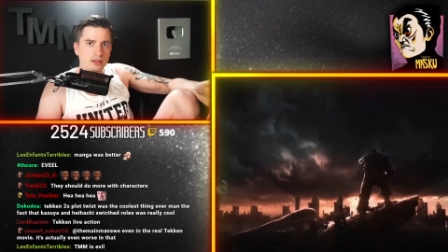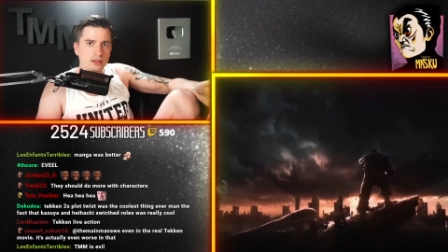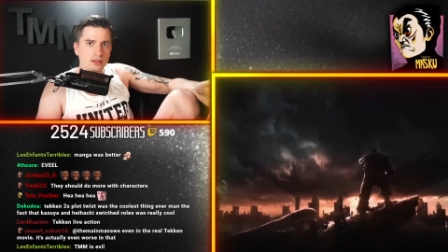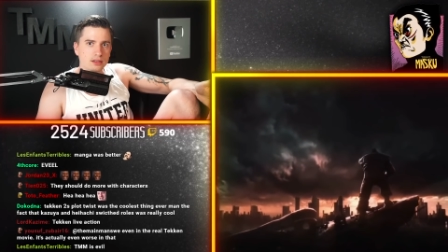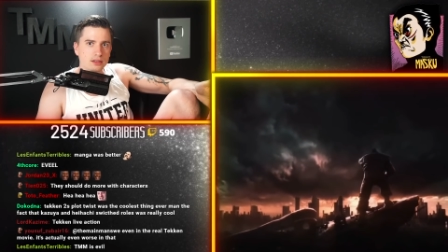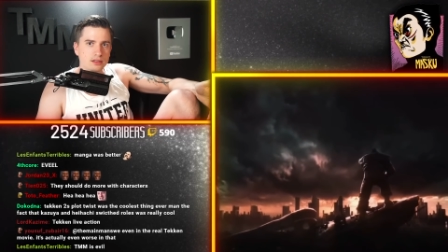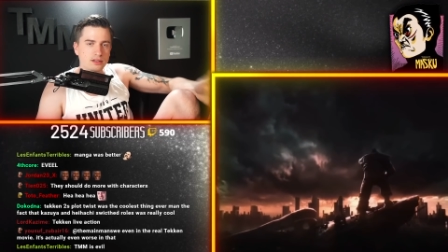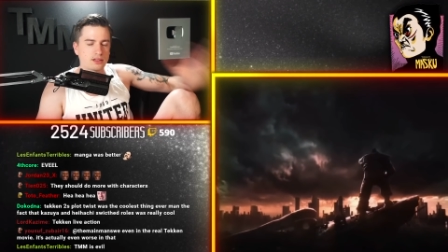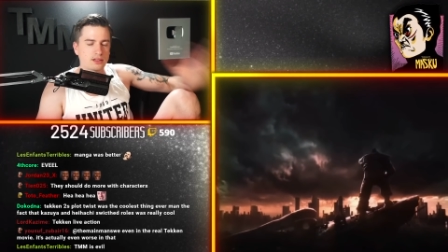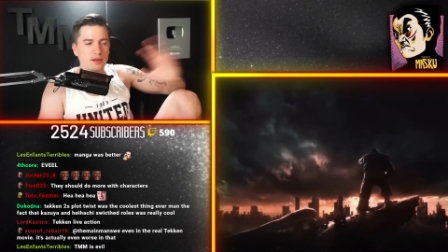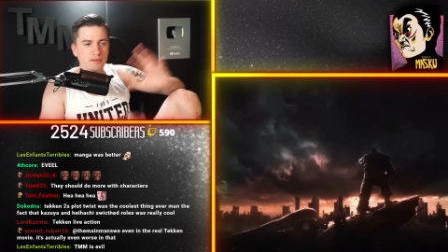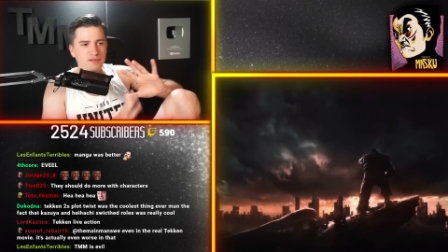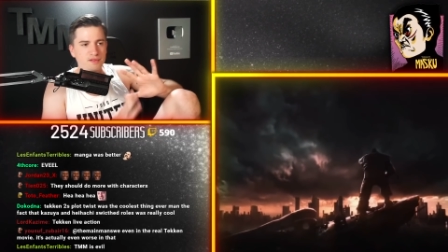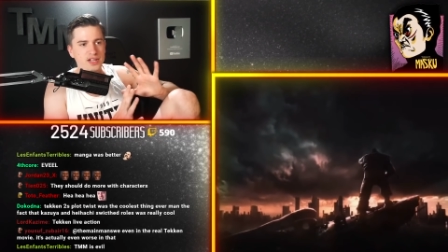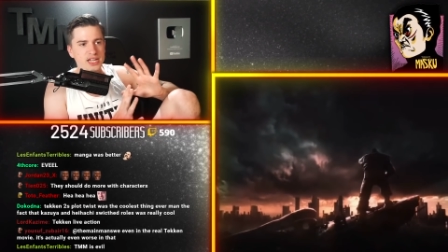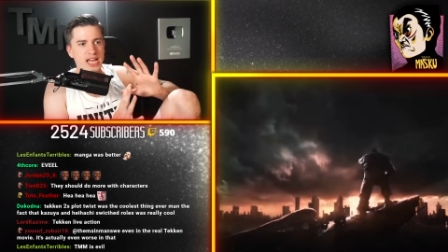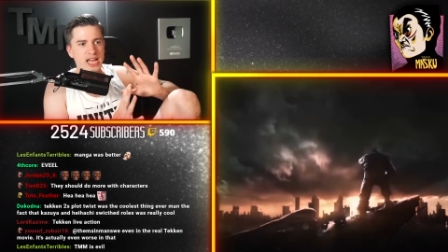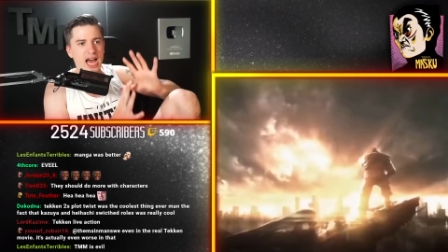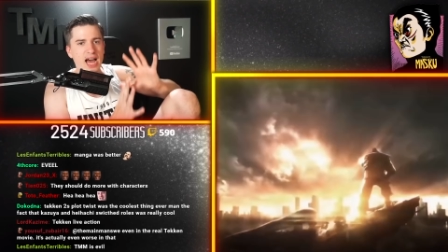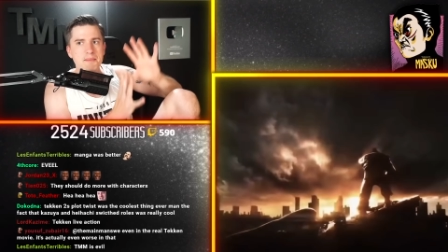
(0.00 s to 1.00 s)

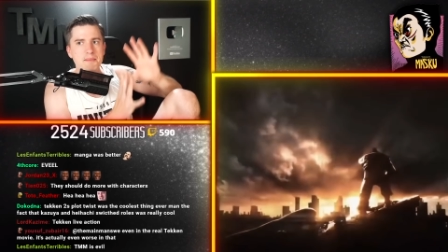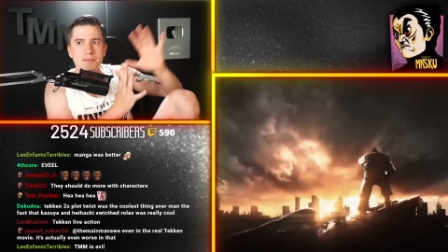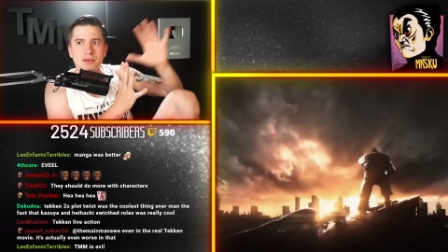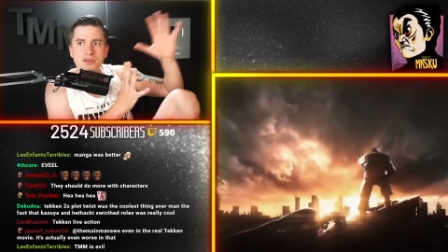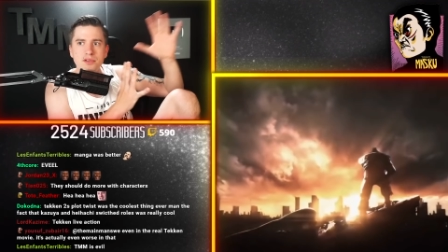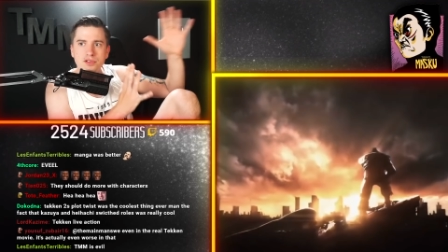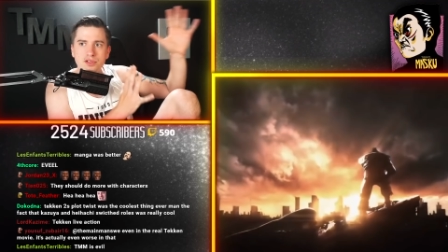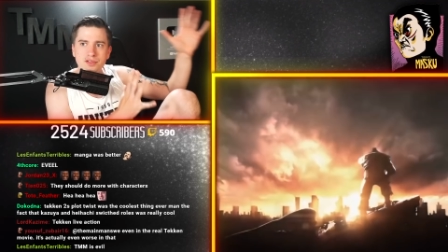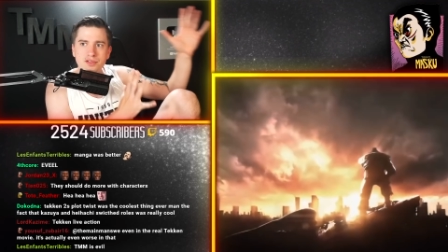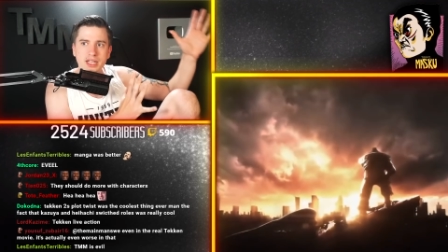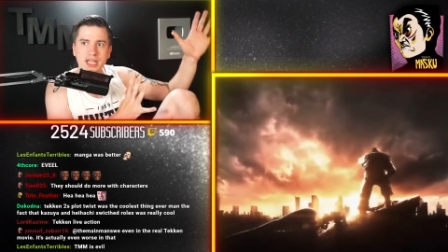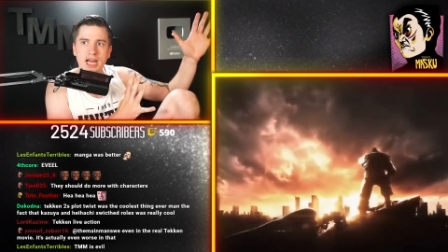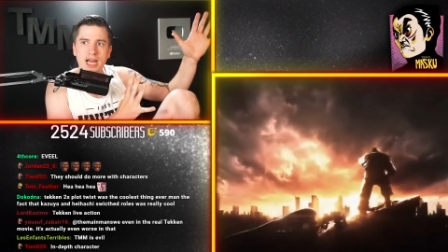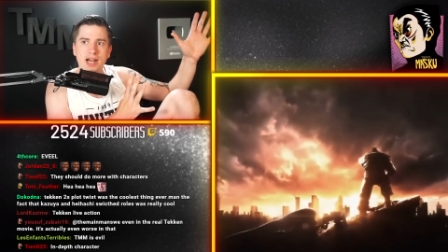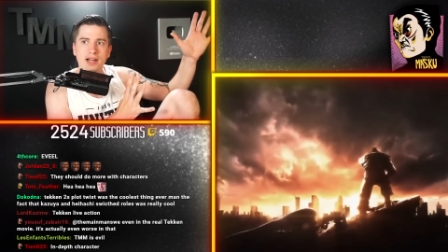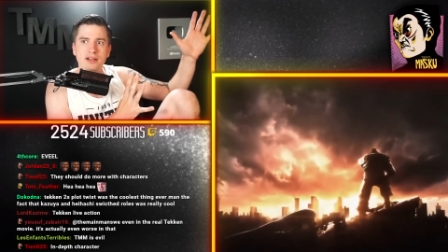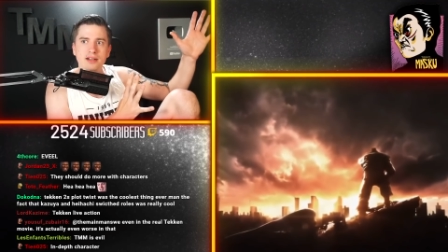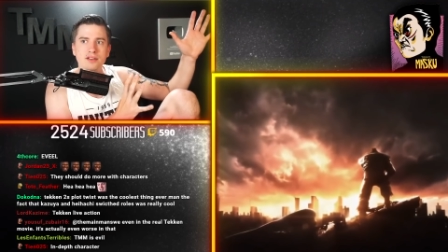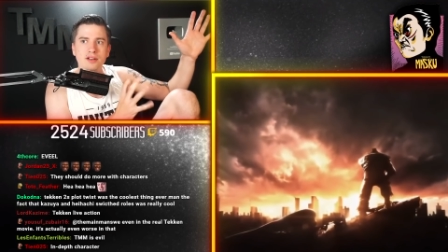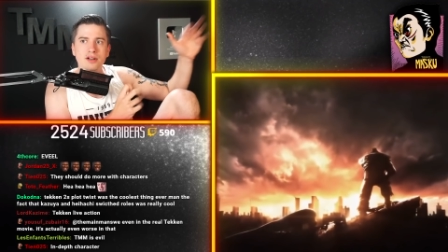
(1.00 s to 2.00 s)
Something happened to the
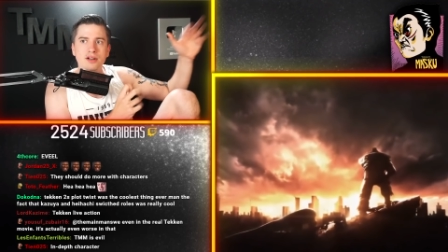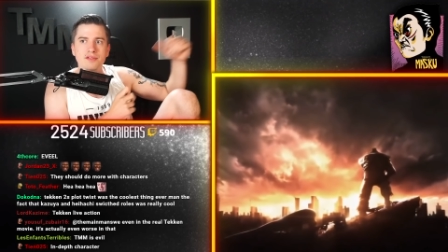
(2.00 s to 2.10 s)
character,